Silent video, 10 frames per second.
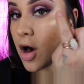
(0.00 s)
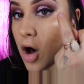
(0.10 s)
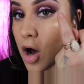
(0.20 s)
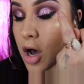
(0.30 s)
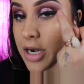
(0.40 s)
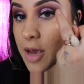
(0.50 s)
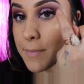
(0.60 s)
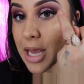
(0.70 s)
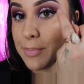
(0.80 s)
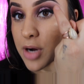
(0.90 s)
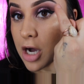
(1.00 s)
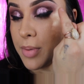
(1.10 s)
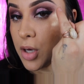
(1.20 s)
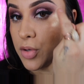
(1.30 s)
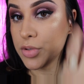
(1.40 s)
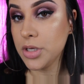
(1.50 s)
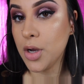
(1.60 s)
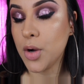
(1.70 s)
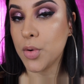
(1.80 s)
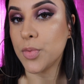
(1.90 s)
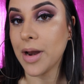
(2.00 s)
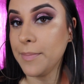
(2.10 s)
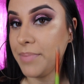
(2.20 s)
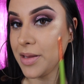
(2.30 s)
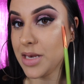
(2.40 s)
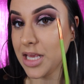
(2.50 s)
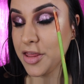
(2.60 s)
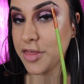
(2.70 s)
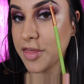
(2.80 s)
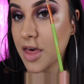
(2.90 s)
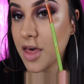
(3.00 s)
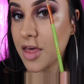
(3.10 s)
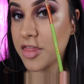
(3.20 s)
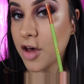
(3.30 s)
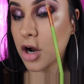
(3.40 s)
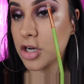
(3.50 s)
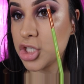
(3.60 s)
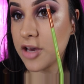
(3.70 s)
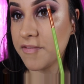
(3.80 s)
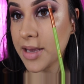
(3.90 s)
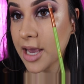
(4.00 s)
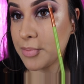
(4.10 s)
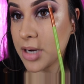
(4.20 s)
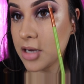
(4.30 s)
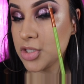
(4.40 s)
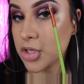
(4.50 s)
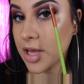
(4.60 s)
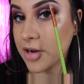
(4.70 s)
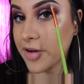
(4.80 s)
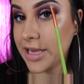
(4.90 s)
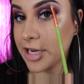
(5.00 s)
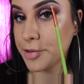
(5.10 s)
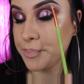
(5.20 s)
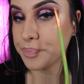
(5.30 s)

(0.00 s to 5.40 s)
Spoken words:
on my brow bone, right beneath the arch of my eyebrow, so like right here.